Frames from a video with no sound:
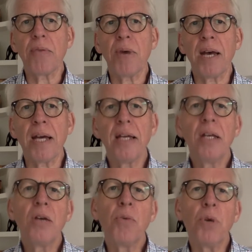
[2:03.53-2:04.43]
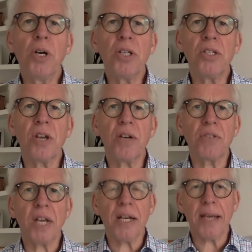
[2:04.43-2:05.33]
where words of
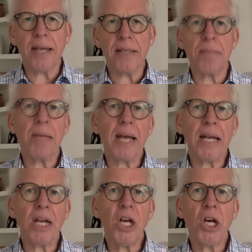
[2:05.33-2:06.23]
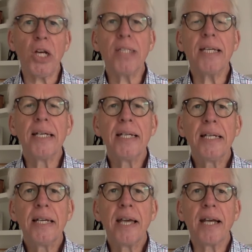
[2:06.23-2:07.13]
sarcasm and hurt
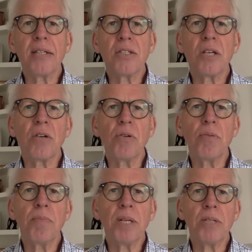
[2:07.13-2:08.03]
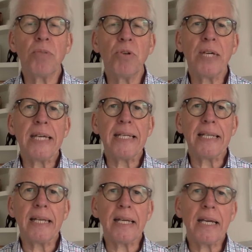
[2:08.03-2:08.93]
can so much more
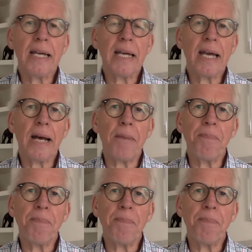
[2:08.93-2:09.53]
easily come.